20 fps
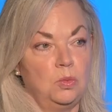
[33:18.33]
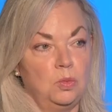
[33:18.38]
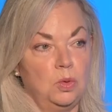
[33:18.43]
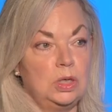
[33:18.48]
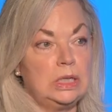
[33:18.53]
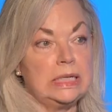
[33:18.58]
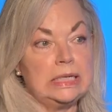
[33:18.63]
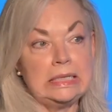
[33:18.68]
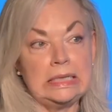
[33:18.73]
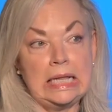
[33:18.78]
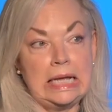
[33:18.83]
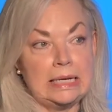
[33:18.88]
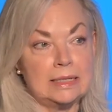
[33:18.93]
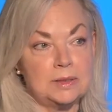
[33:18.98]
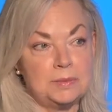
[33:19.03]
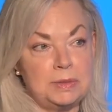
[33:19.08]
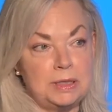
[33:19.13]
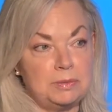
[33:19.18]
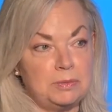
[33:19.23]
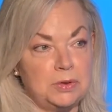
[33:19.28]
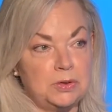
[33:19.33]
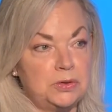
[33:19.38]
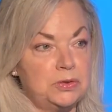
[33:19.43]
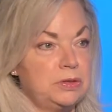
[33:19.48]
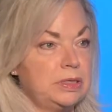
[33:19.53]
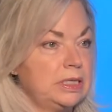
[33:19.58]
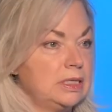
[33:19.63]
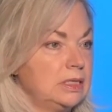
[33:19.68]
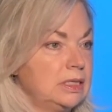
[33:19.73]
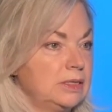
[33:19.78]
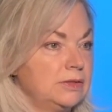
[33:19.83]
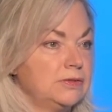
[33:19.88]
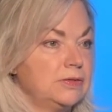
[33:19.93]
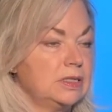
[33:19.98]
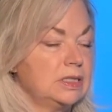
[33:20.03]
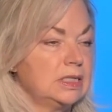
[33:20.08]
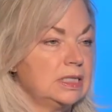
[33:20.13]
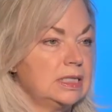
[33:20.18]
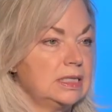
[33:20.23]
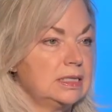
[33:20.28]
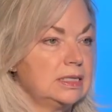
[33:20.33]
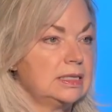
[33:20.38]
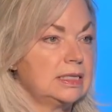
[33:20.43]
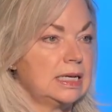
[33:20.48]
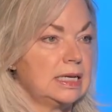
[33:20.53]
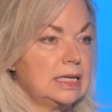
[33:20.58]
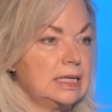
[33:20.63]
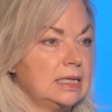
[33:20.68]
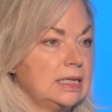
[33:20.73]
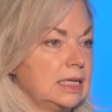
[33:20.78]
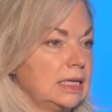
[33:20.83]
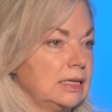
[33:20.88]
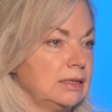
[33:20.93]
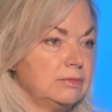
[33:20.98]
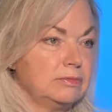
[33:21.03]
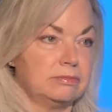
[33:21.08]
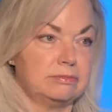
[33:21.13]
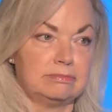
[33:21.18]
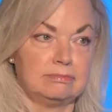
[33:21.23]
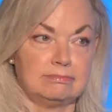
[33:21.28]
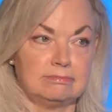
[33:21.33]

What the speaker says: working class people treated differently, say, than